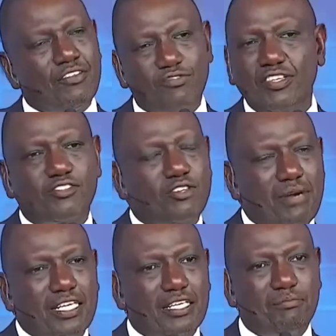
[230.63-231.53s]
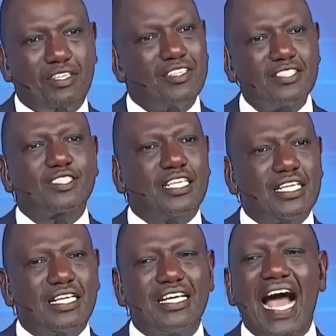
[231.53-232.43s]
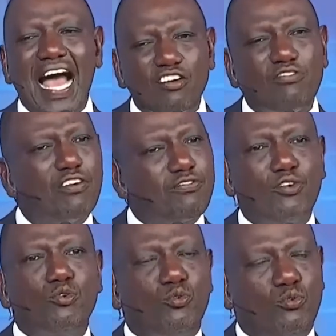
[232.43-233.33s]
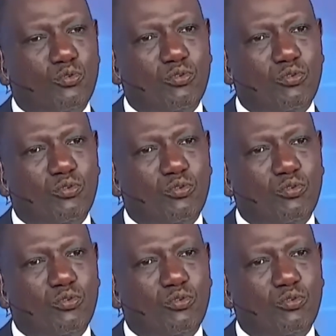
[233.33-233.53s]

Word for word: you just reminded me, yesterday I overflew